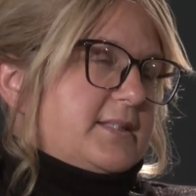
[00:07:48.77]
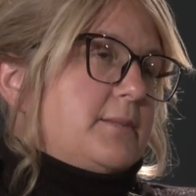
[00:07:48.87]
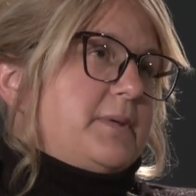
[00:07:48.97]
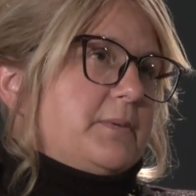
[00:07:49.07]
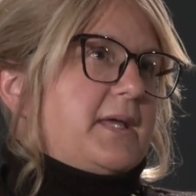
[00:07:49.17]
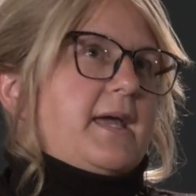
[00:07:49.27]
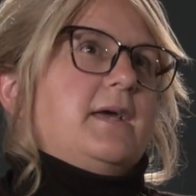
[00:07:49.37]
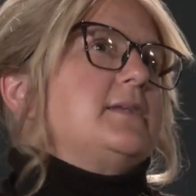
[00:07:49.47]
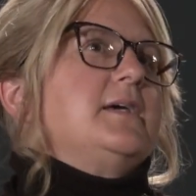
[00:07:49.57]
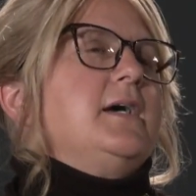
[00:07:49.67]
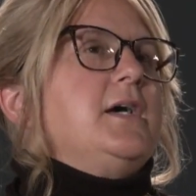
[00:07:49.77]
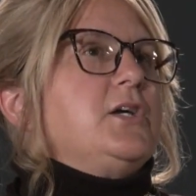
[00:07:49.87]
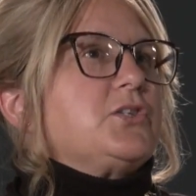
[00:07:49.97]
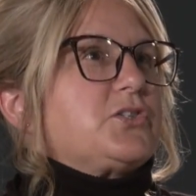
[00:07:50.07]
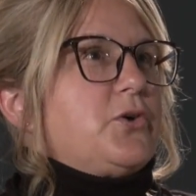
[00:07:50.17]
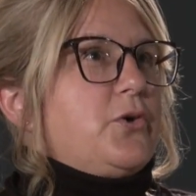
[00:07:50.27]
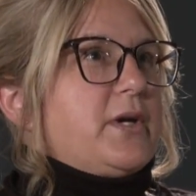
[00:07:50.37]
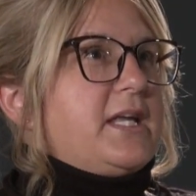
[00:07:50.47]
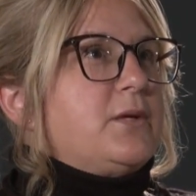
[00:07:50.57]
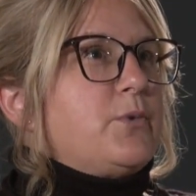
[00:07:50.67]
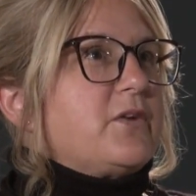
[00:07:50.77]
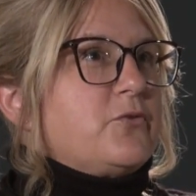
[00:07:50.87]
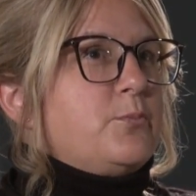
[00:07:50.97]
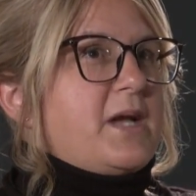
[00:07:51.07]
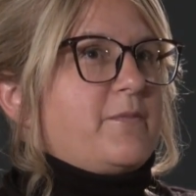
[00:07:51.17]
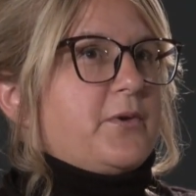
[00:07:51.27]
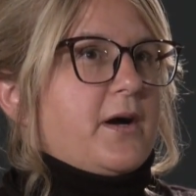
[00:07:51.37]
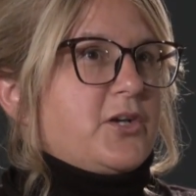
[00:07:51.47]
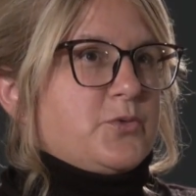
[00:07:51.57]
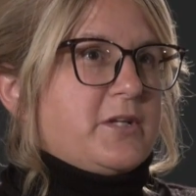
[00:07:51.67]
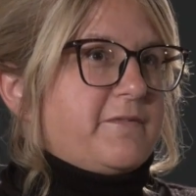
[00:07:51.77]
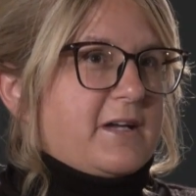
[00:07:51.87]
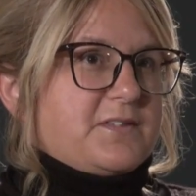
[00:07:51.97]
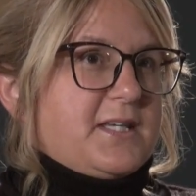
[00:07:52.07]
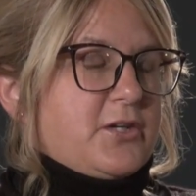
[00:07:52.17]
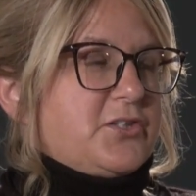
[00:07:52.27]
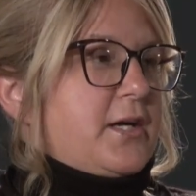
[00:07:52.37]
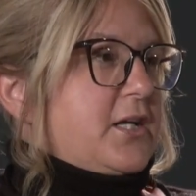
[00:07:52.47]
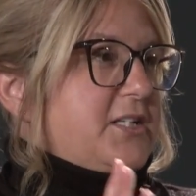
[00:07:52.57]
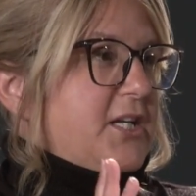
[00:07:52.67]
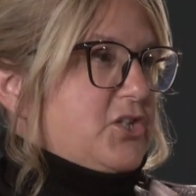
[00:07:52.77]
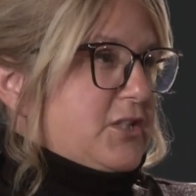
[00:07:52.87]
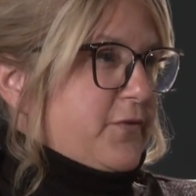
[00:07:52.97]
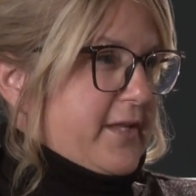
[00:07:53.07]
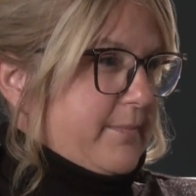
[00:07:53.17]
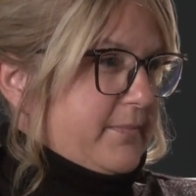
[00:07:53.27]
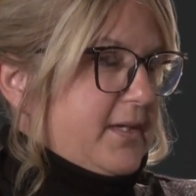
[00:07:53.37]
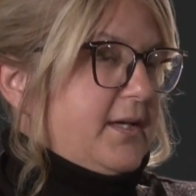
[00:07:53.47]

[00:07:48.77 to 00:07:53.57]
Some people can't. So in the one room, we have about 125 seniors on a day just for them.